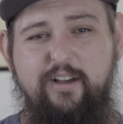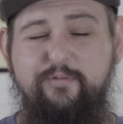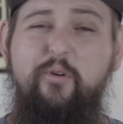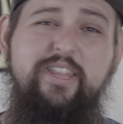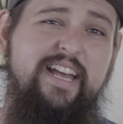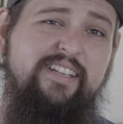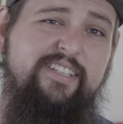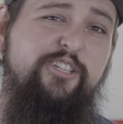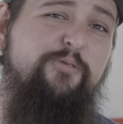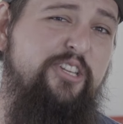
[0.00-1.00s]
avoid that
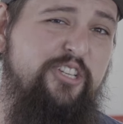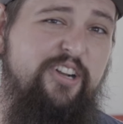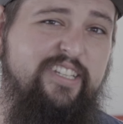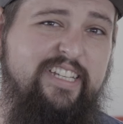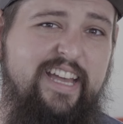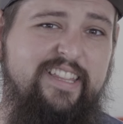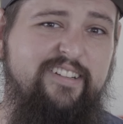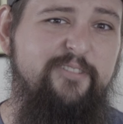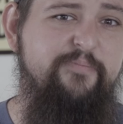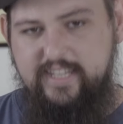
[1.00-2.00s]
situation
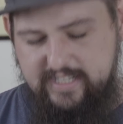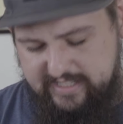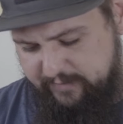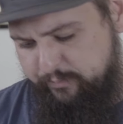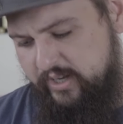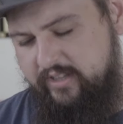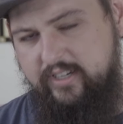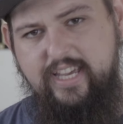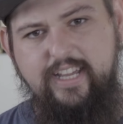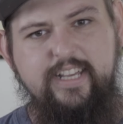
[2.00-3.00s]
altogether. This diff
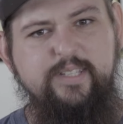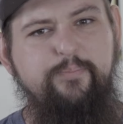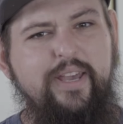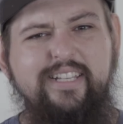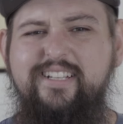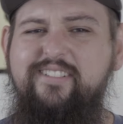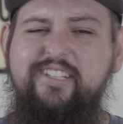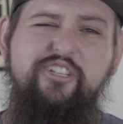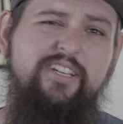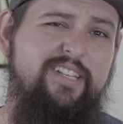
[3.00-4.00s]
breather kit is basically
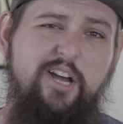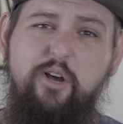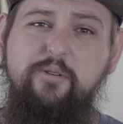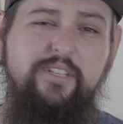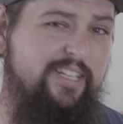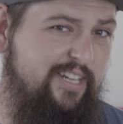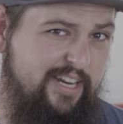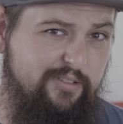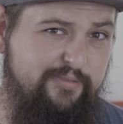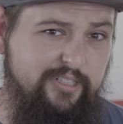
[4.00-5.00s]
just a hose and an
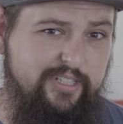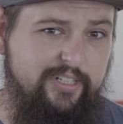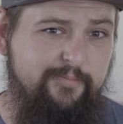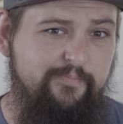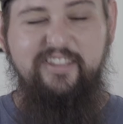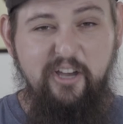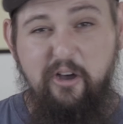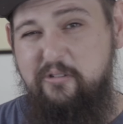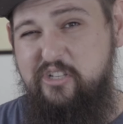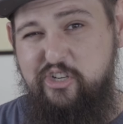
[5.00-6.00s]
air filter. The
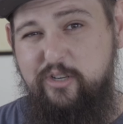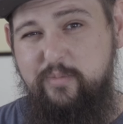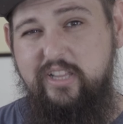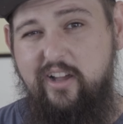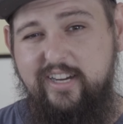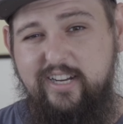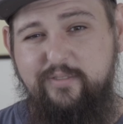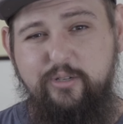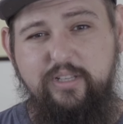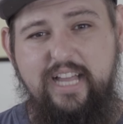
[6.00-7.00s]
hose should be long
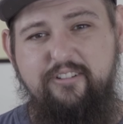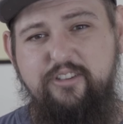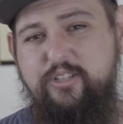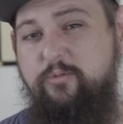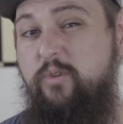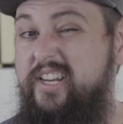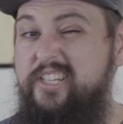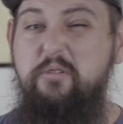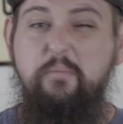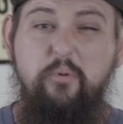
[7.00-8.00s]
enough to allow you to run it
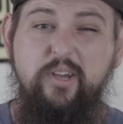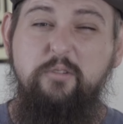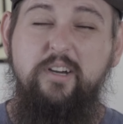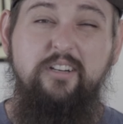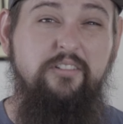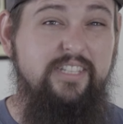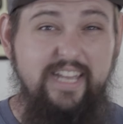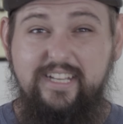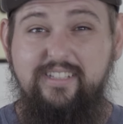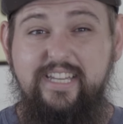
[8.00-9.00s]
to a point where it'll
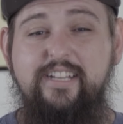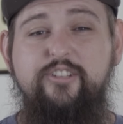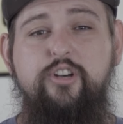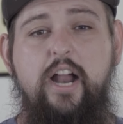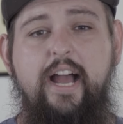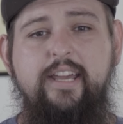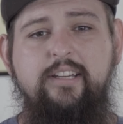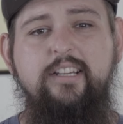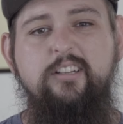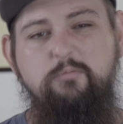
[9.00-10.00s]
stay clean and
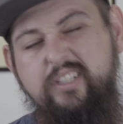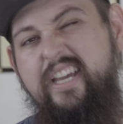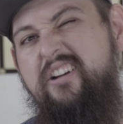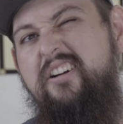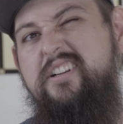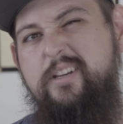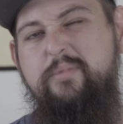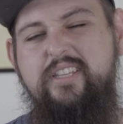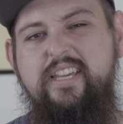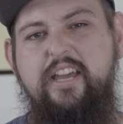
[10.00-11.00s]
dry. We'll take ours up
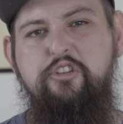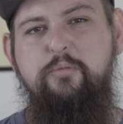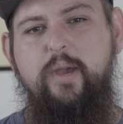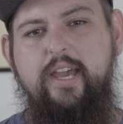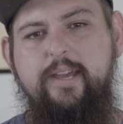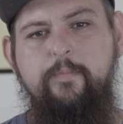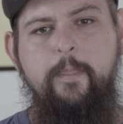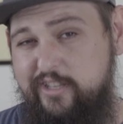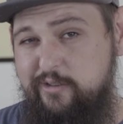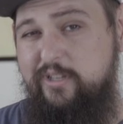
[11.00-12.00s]
to the engine bay.
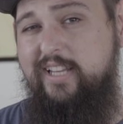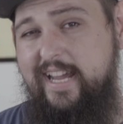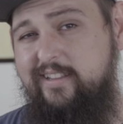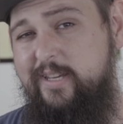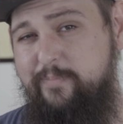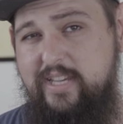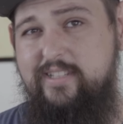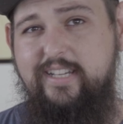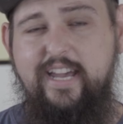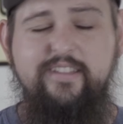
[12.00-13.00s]
You could likely piece
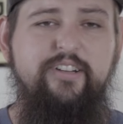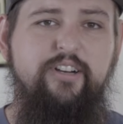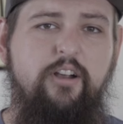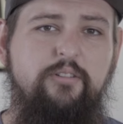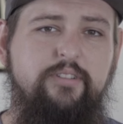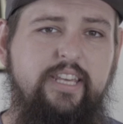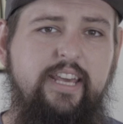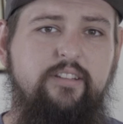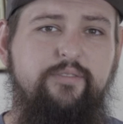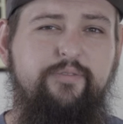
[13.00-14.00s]
together your own
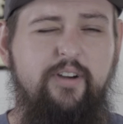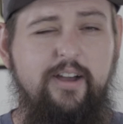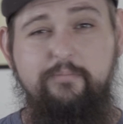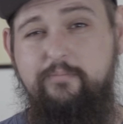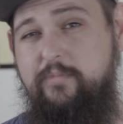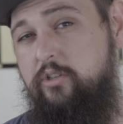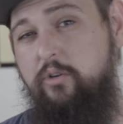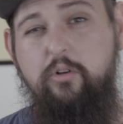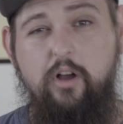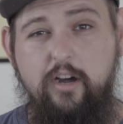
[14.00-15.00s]
kit from your
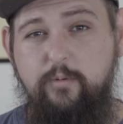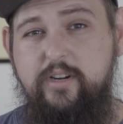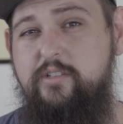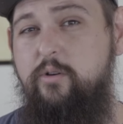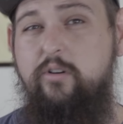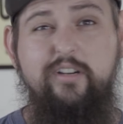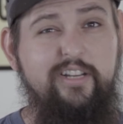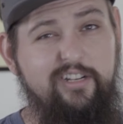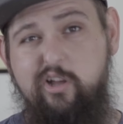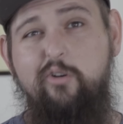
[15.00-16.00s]
local hardware store or
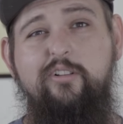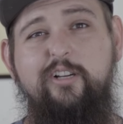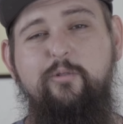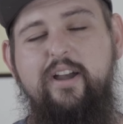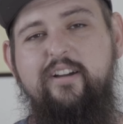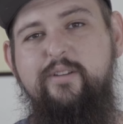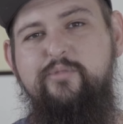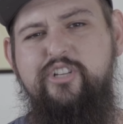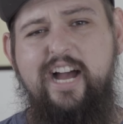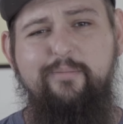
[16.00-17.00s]
your local aquarium
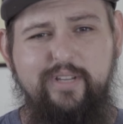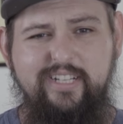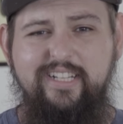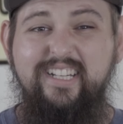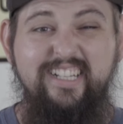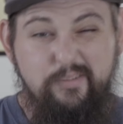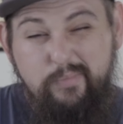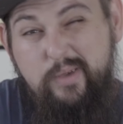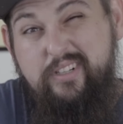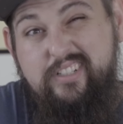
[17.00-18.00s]
shop, and
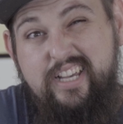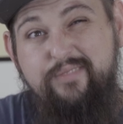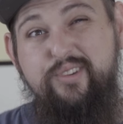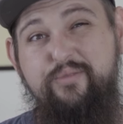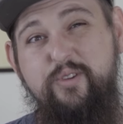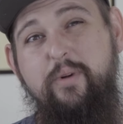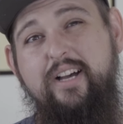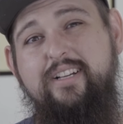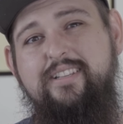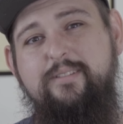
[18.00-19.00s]
maybe it'll save you a few
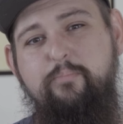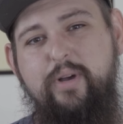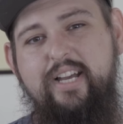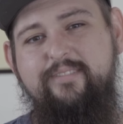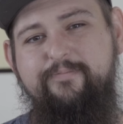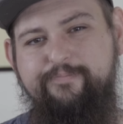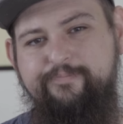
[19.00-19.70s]
bucks. But